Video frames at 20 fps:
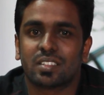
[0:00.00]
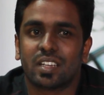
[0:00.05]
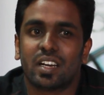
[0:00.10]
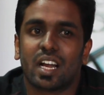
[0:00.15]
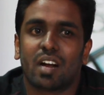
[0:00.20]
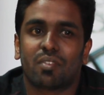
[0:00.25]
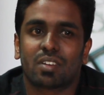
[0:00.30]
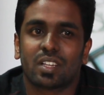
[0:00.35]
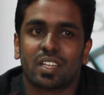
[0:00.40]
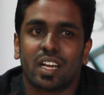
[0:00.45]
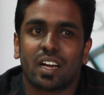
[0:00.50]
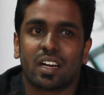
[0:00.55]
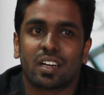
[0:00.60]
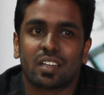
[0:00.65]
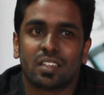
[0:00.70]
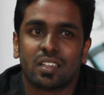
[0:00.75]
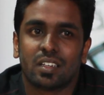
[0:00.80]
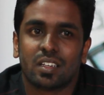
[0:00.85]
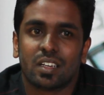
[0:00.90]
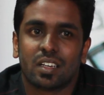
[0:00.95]
And after that,
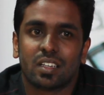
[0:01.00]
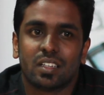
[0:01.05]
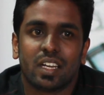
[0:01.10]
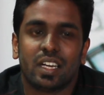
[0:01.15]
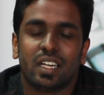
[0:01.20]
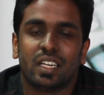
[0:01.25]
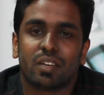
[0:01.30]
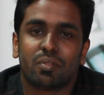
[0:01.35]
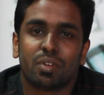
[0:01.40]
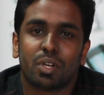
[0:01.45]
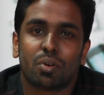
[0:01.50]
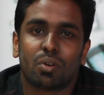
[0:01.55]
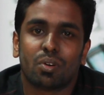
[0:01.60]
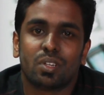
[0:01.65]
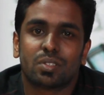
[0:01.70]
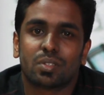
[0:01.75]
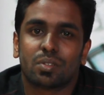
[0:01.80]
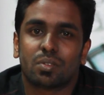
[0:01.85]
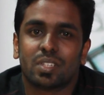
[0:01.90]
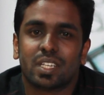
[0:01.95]
the interview
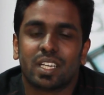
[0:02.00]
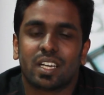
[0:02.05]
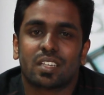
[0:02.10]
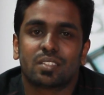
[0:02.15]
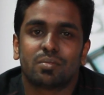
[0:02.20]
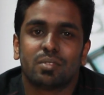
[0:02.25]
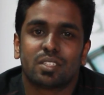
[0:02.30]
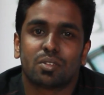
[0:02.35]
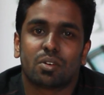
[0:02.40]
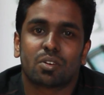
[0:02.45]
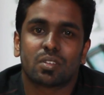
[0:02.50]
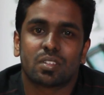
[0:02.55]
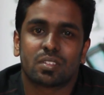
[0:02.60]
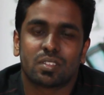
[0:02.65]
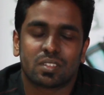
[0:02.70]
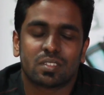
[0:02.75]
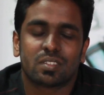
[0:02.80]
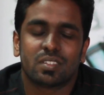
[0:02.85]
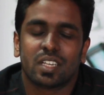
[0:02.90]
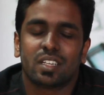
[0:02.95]
also,
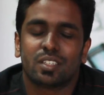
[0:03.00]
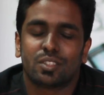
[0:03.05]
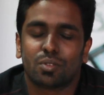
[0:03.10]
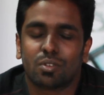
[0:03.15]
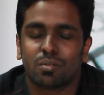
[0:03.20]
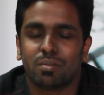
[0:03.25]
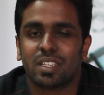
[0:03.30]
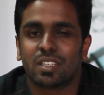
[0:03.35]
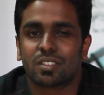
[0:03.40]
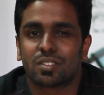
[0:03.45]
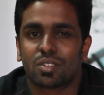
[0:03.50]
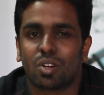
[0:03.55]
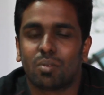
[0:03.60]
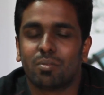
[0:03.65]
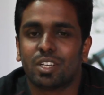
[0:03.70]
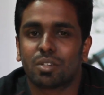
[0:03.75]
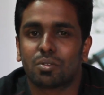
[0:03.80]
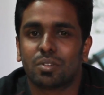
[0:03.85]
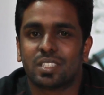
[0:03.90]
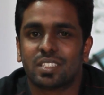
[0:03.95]
they showed me so
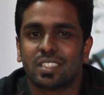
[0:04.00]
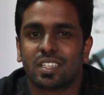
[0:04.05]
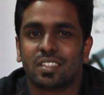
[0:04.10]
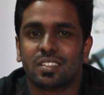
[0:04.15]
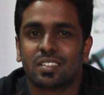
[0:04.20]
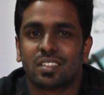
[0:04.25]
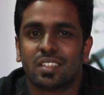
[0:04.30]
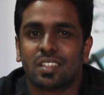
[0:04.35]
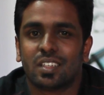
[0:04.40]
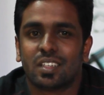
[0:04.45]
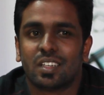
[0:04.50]
many questions,